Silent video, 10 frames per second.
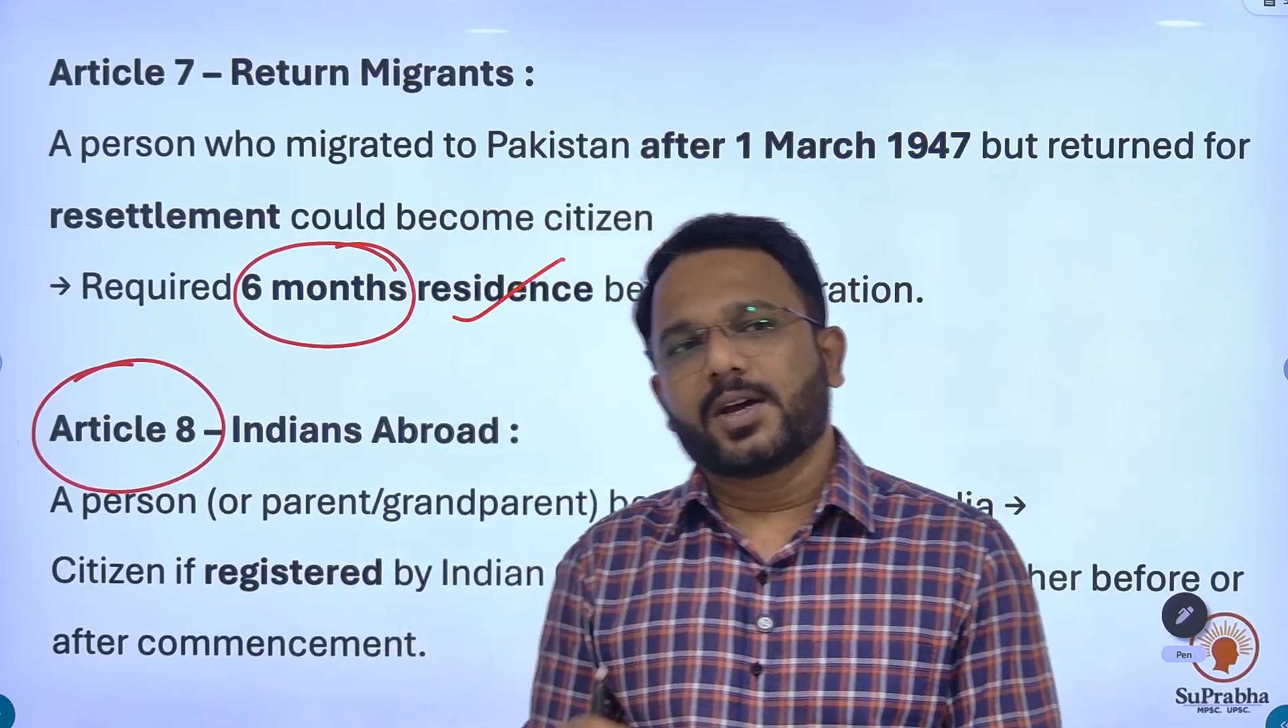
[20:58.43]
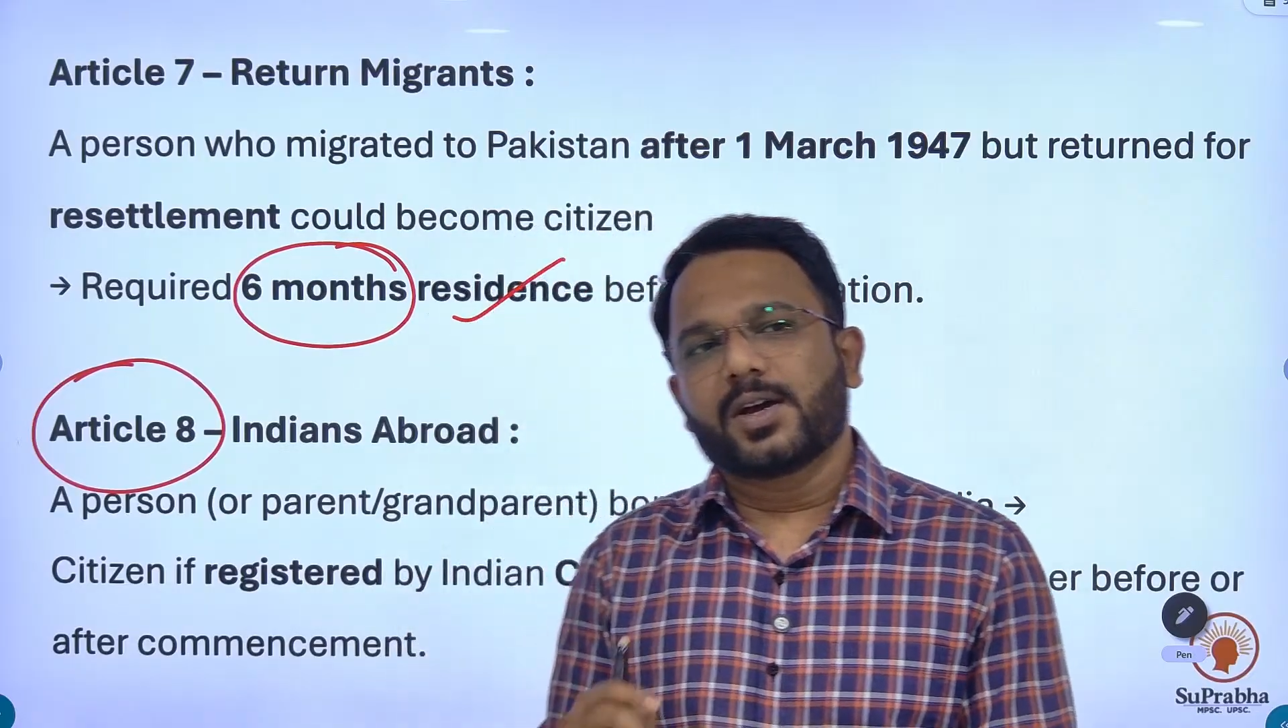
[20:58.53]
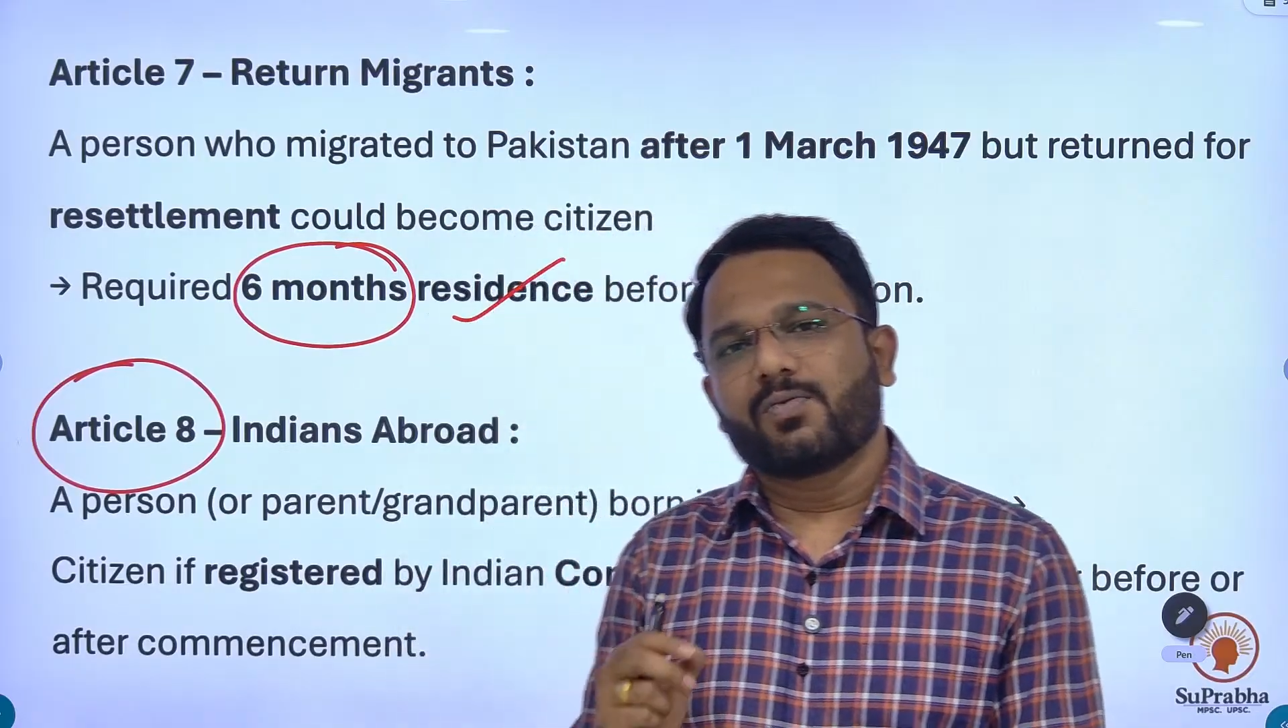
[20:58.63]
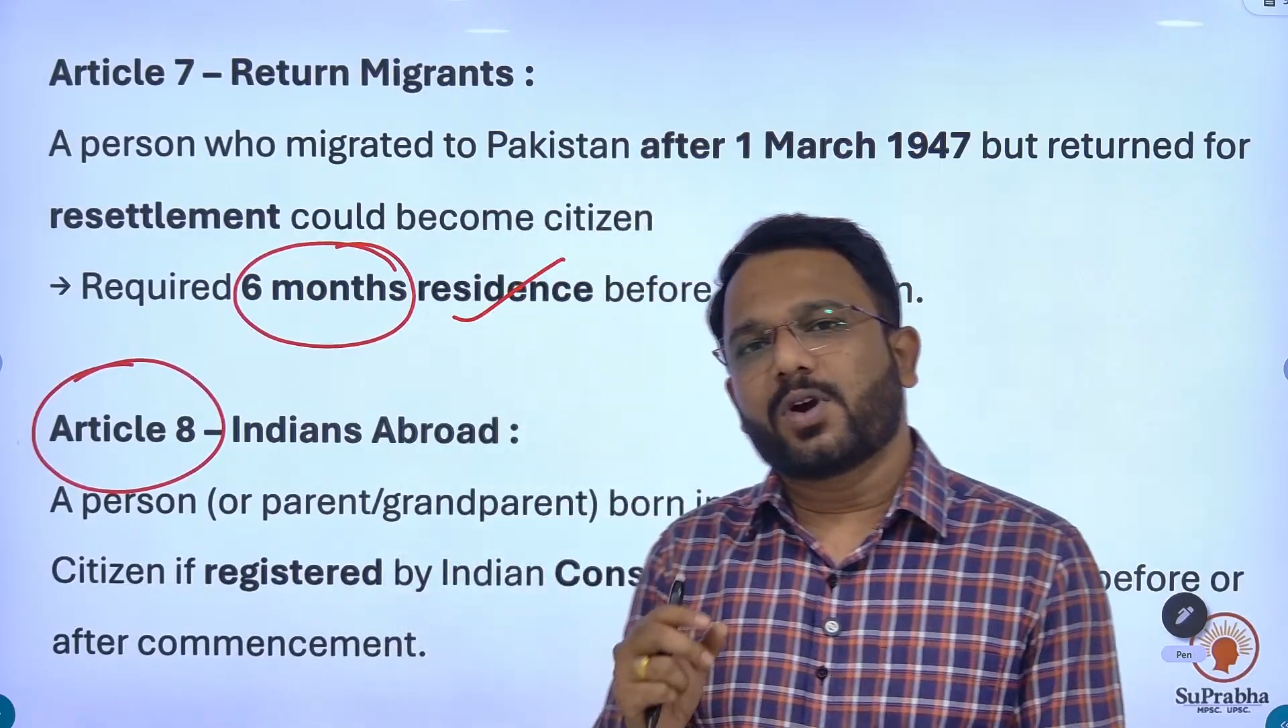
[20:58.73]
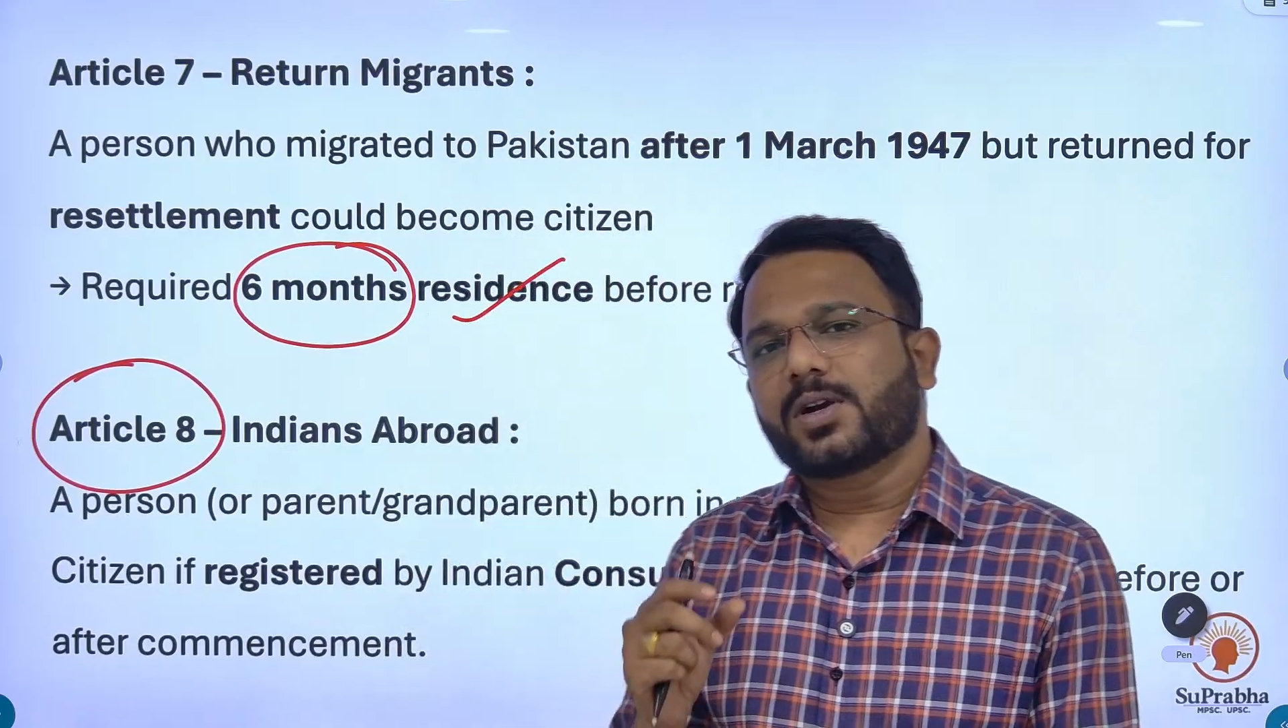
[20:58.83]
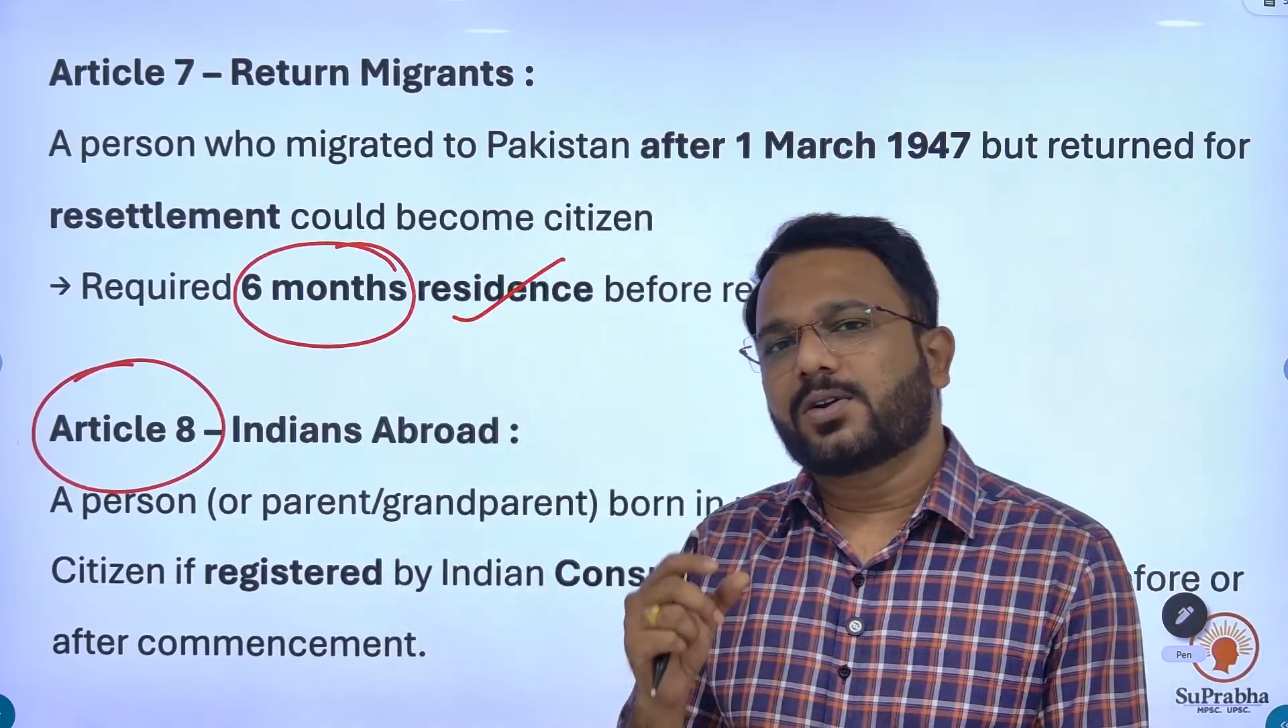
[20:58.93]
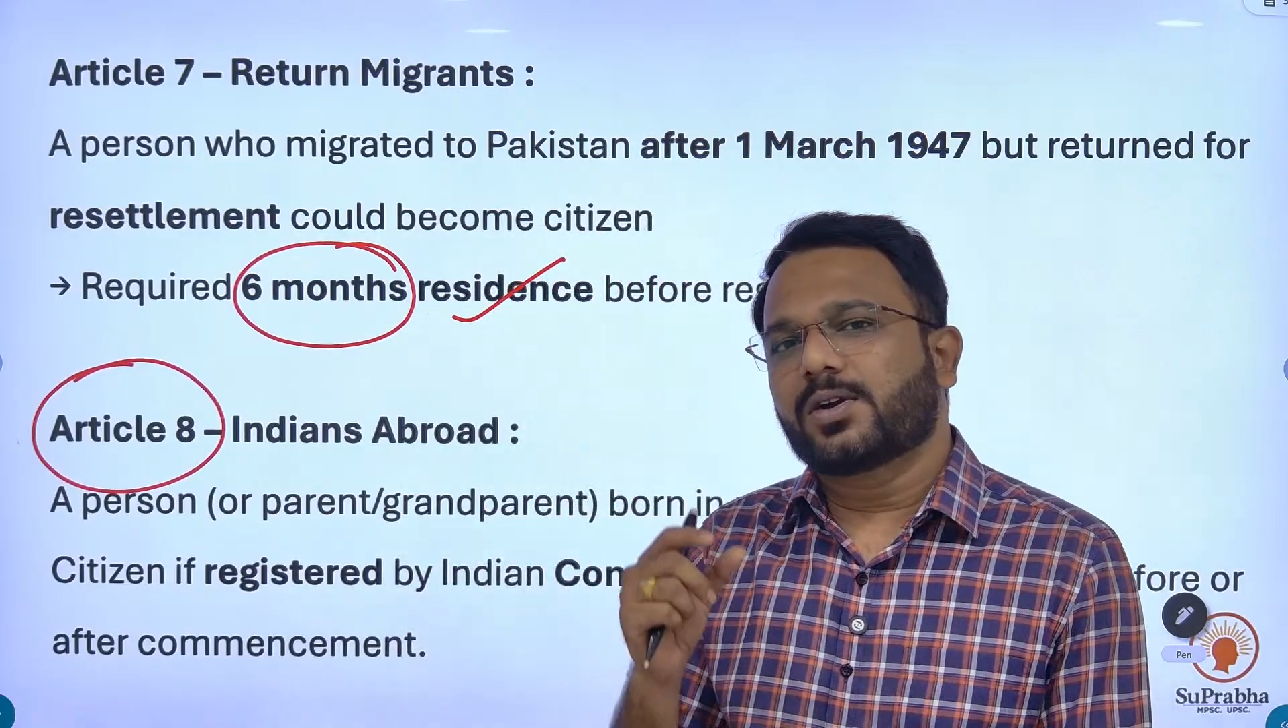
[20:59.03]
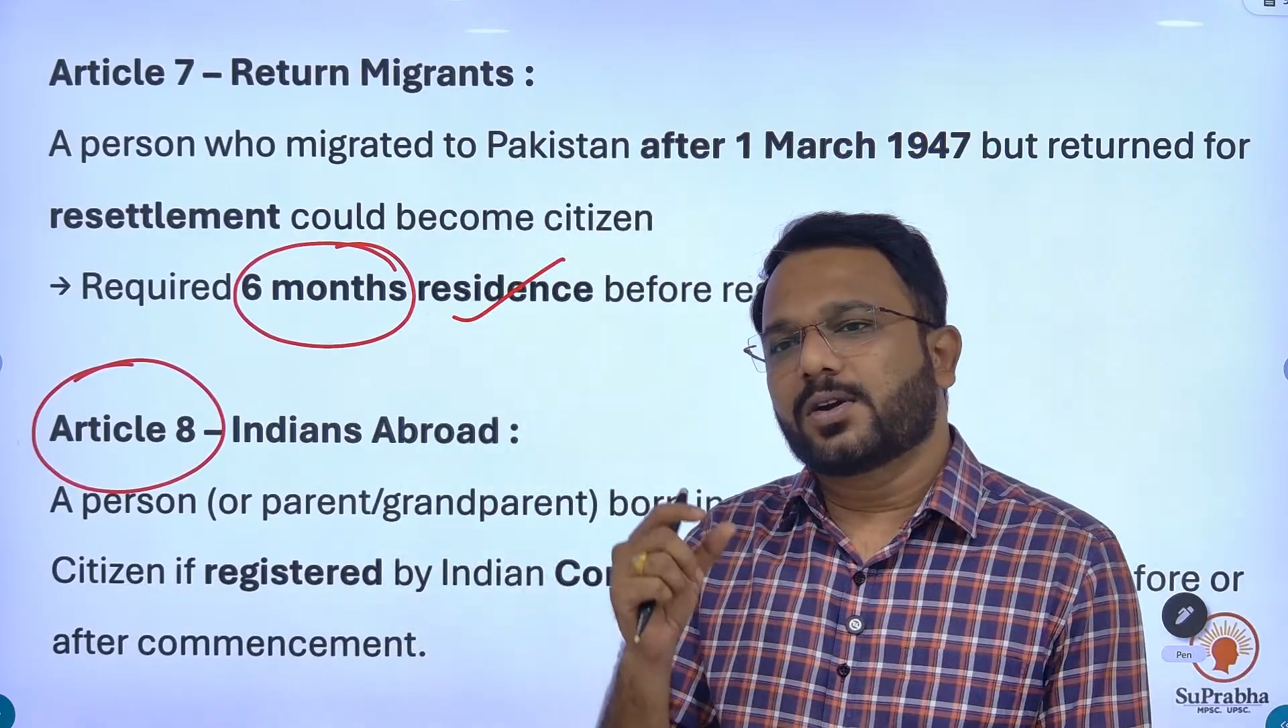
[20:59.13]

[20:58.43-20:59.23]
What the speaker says: what